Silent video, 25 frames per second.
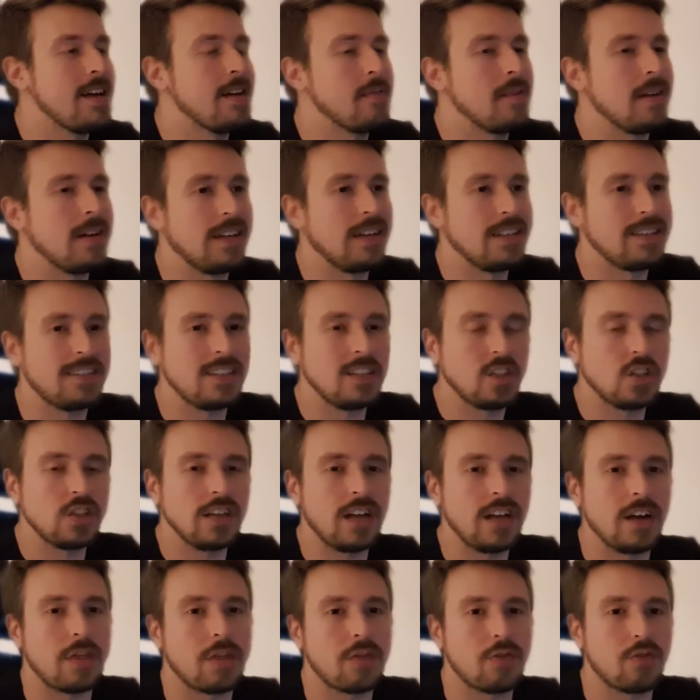essentially
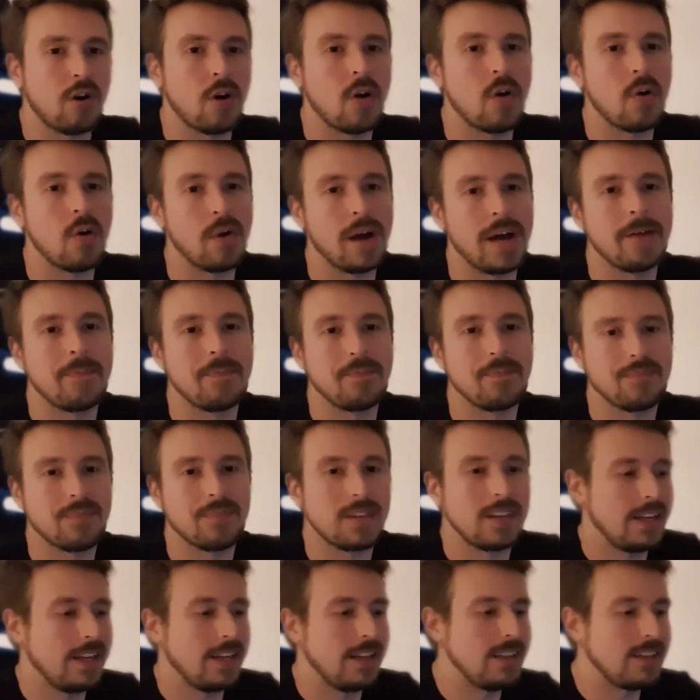a throwaway.
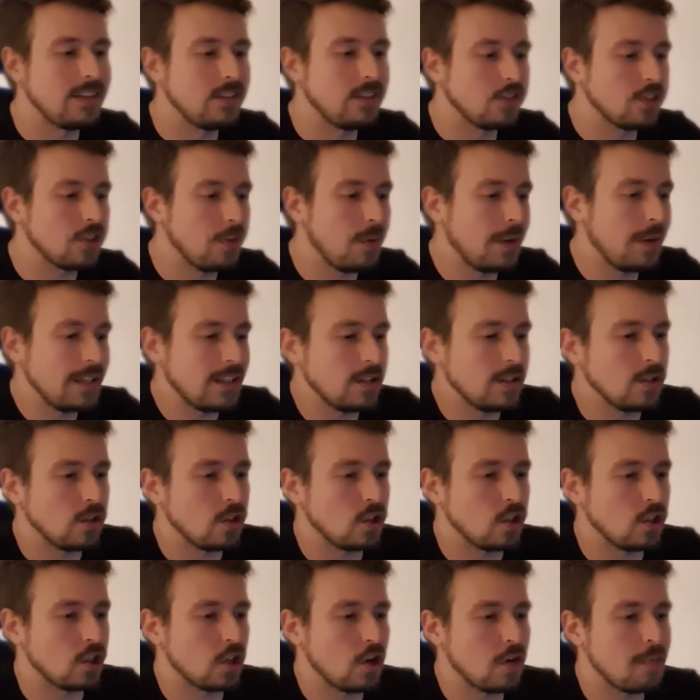This is going to
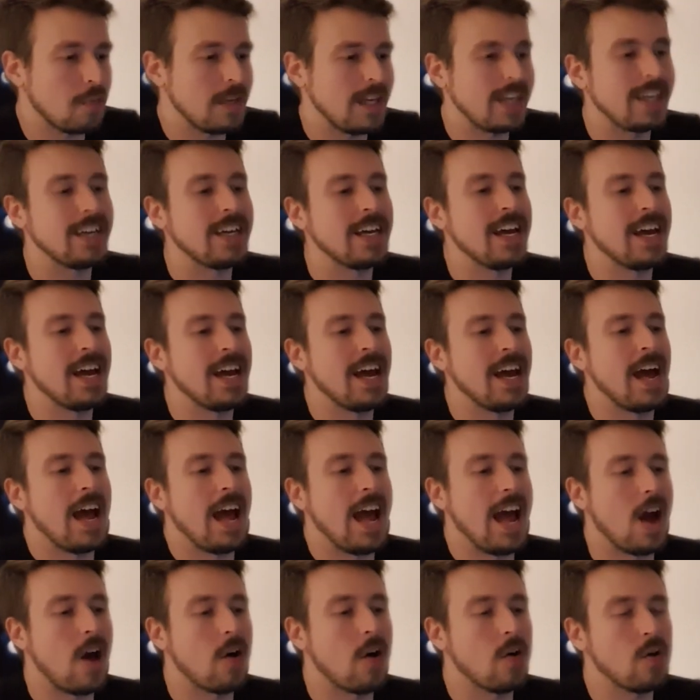show me
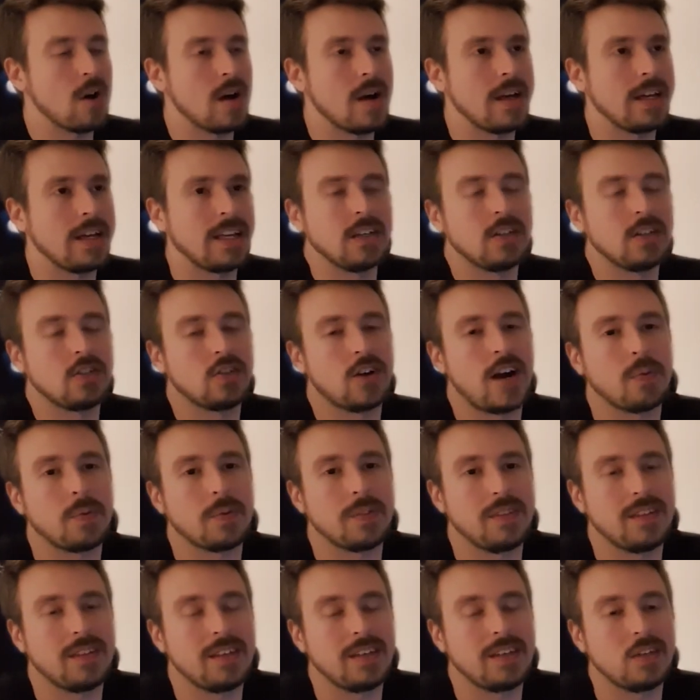how I can interact
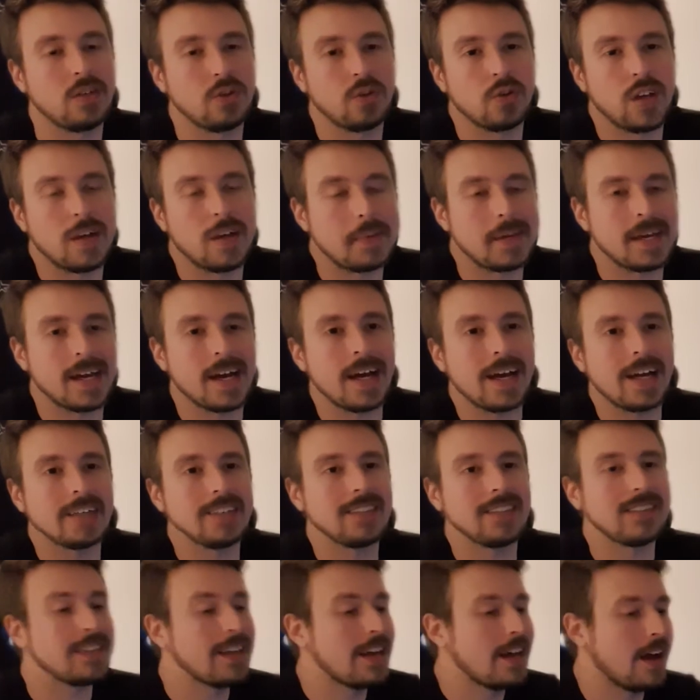with the Google
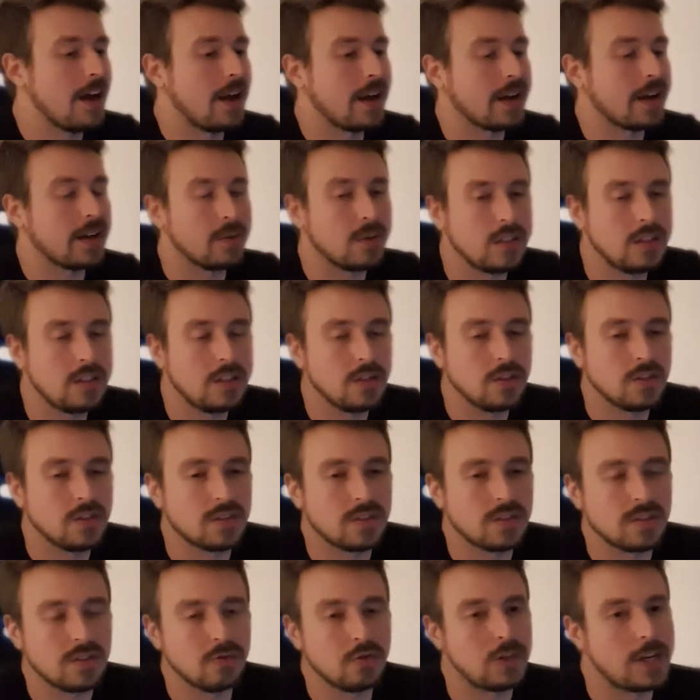APIs, how I can
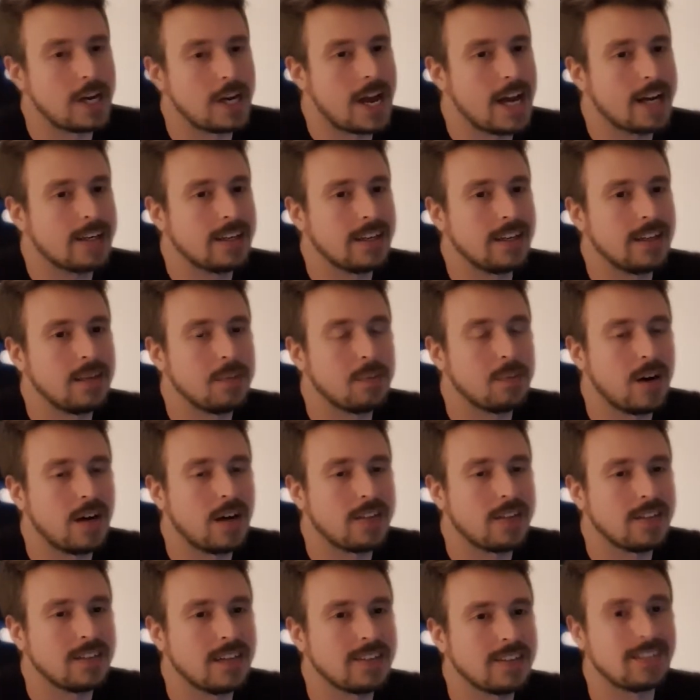use React in the
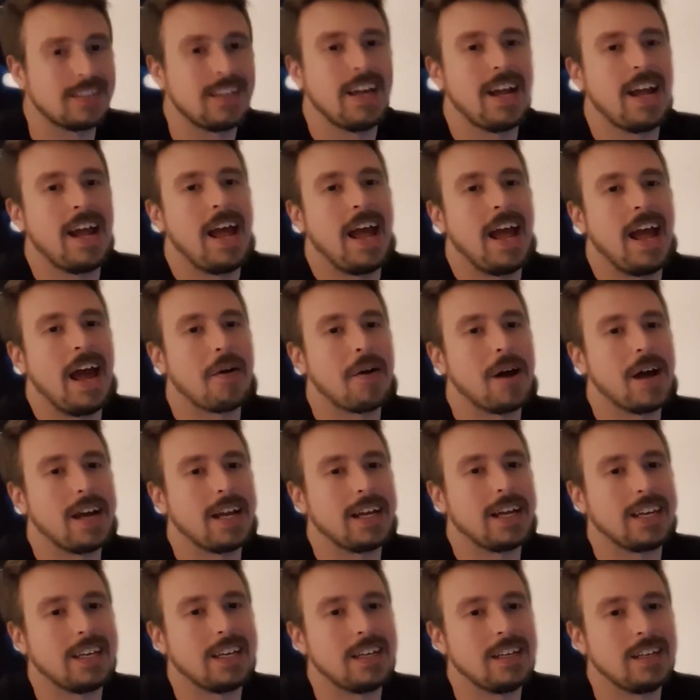process, how I
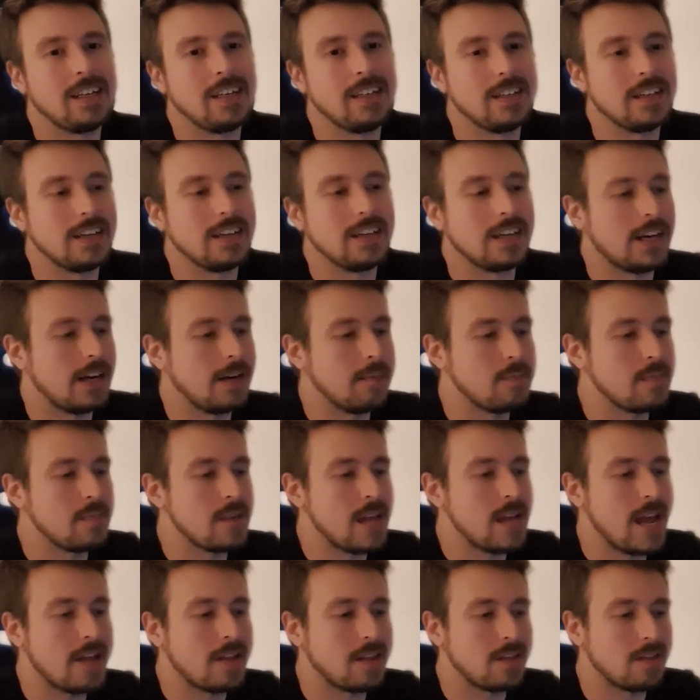can
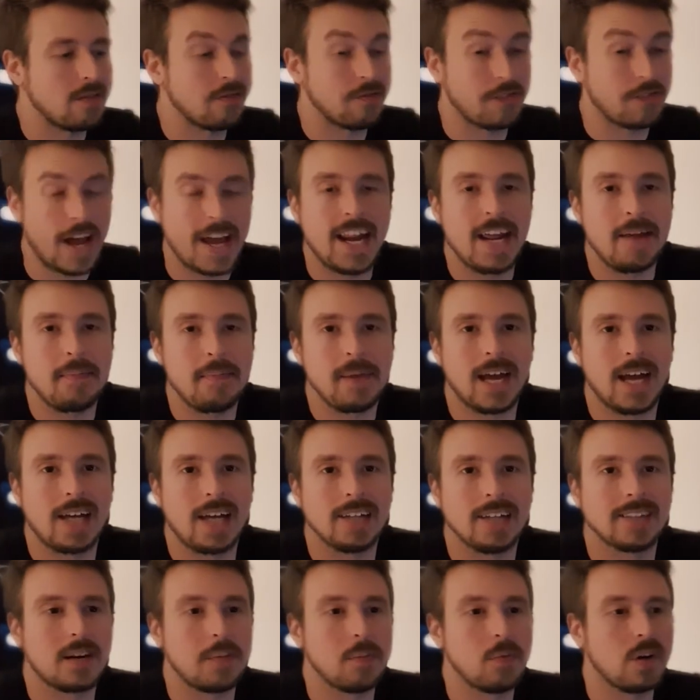hit the flight
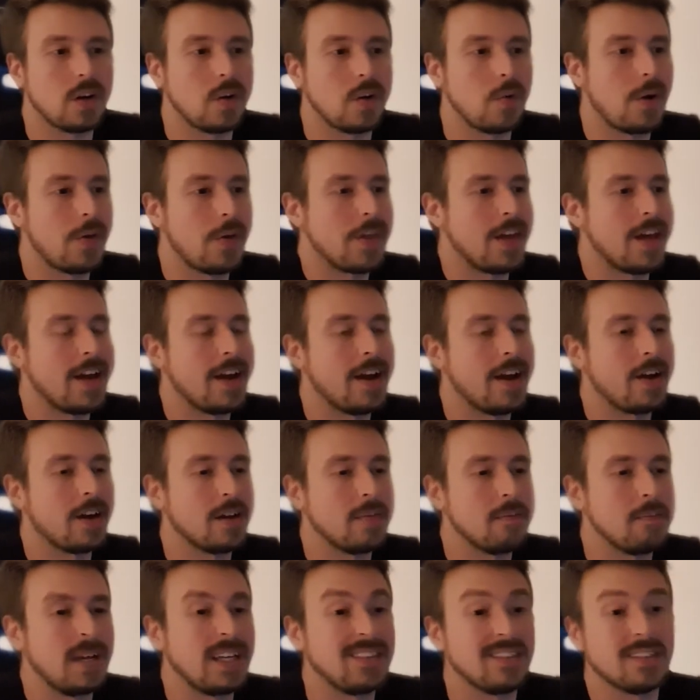APIs that I'm working with, and how I
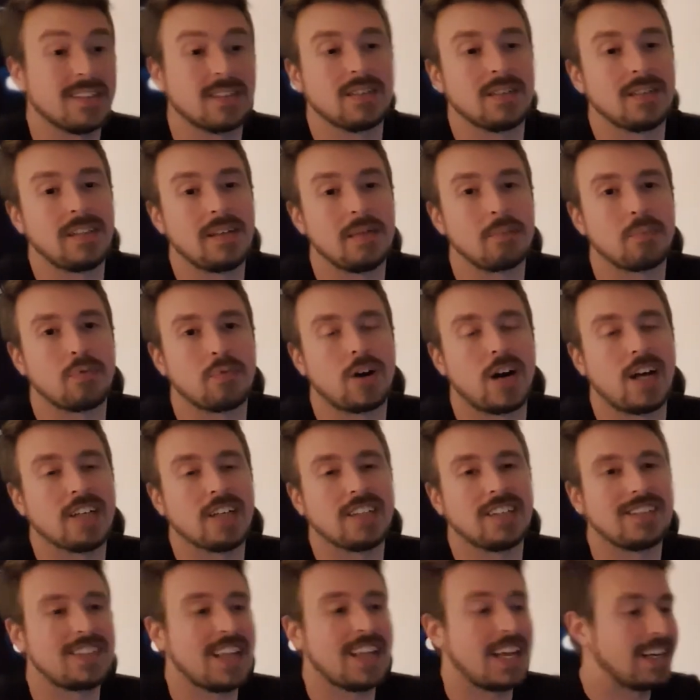can basically
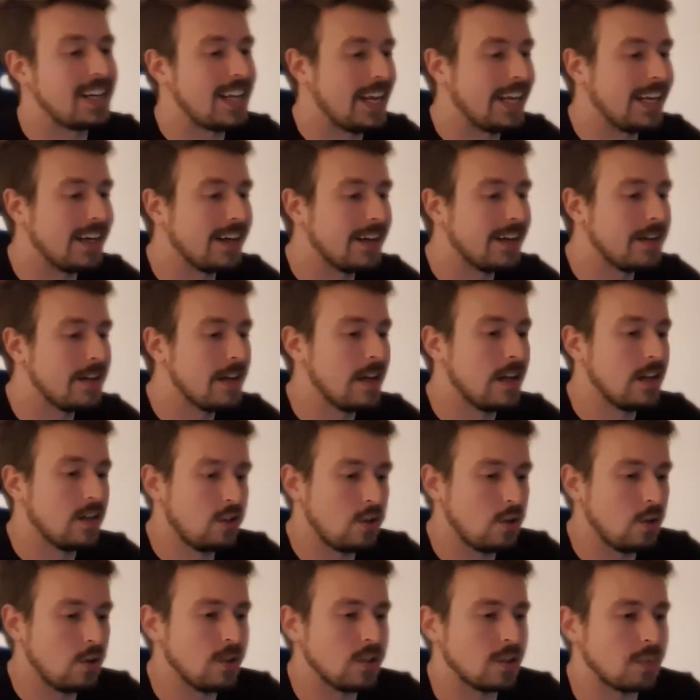process that data
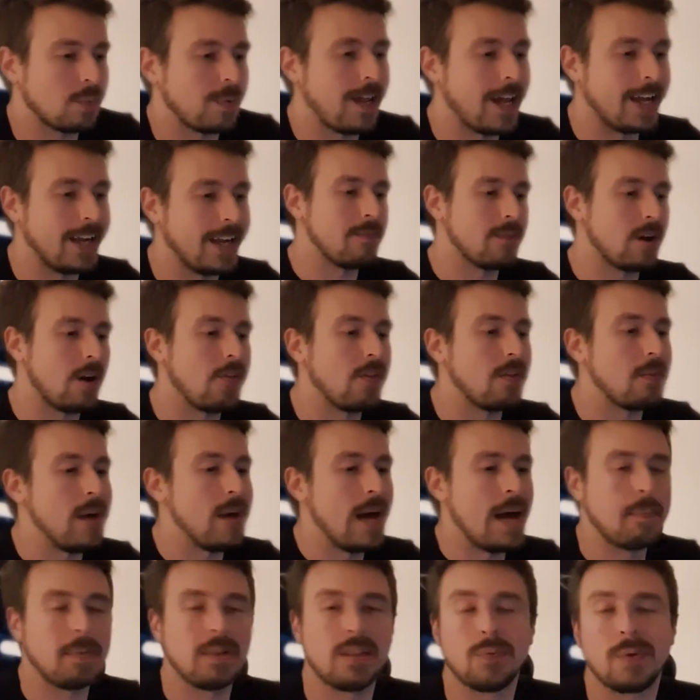to display it on the
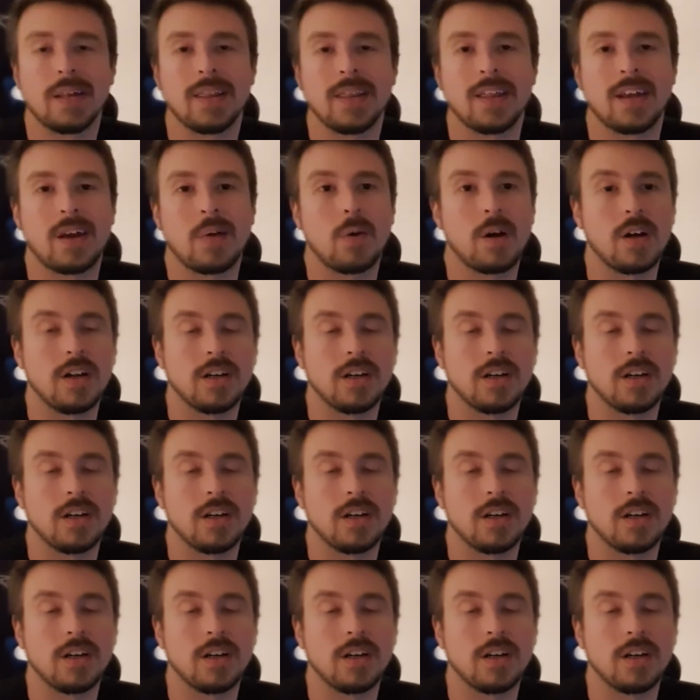map in the way that I want.